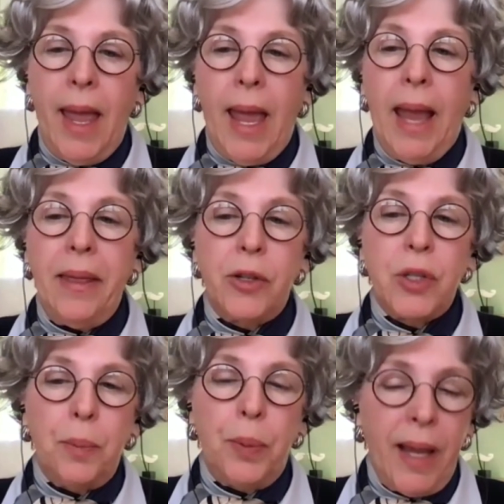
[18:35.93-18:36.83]
And
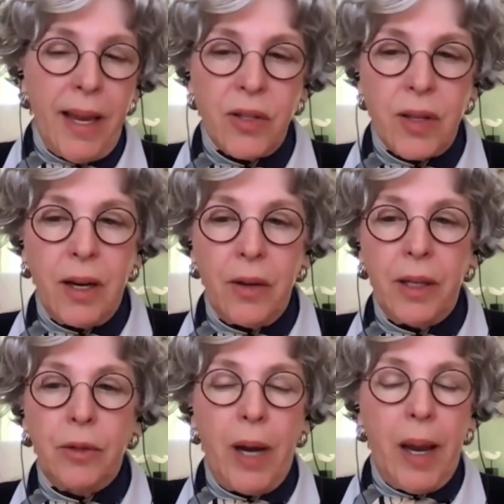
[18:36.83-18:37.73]
there's a place there
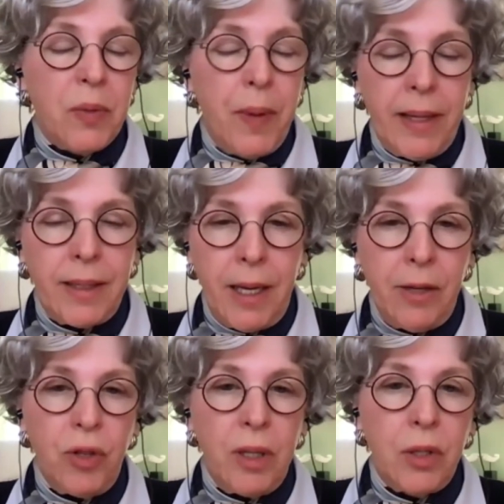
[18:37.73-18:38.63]
that grabs my
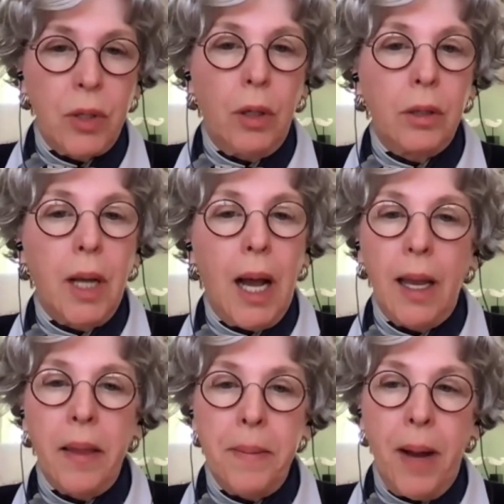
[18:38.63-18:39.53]
attention. It's called
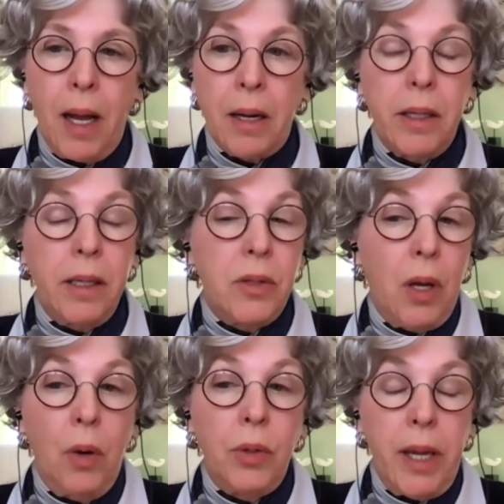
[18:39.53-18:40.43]
Cala de Mar. It's
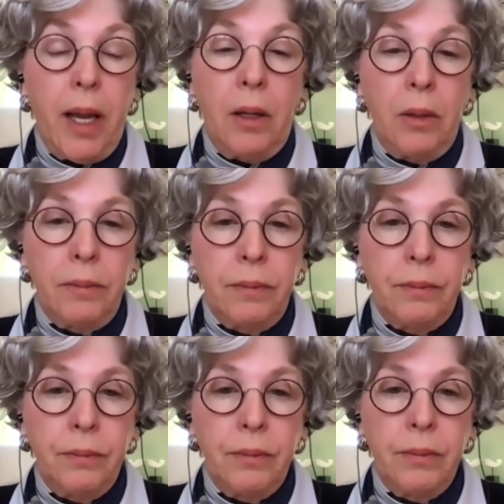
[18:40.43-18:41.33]
a hotel.
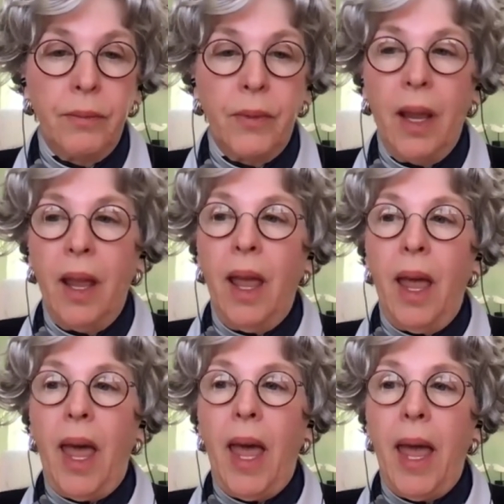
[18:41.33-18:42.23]

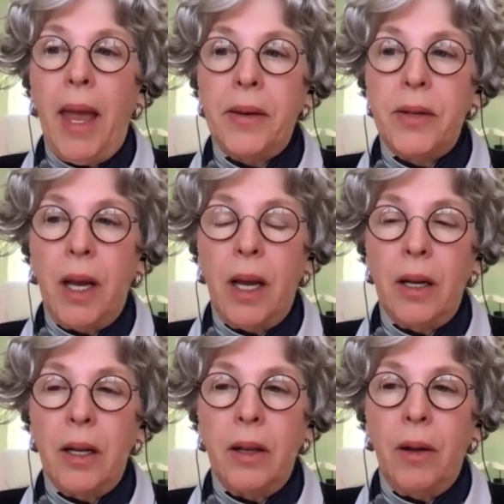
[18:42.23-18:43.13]
And
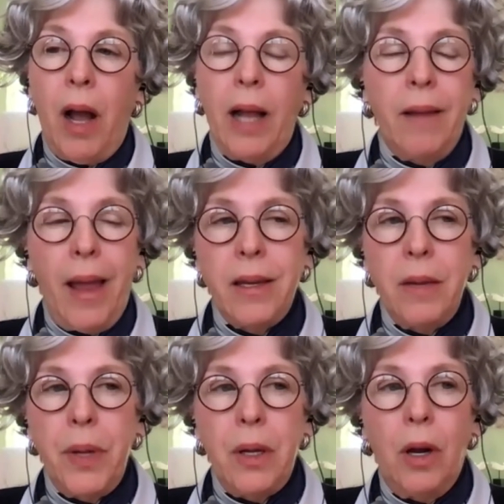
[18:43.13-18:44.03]
I like
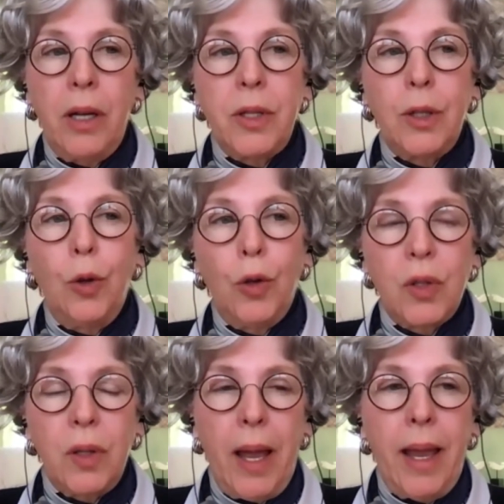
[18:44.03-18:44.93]
it because it
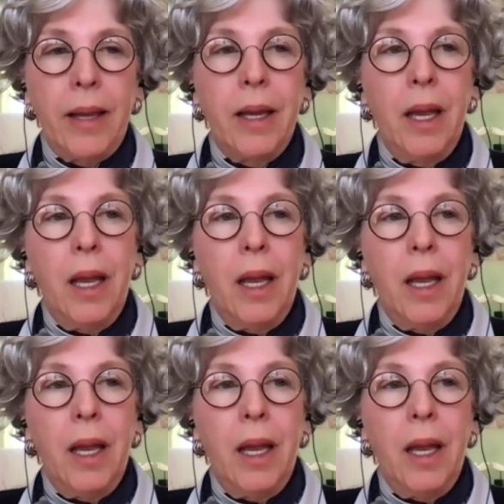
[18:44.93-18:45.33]
looks like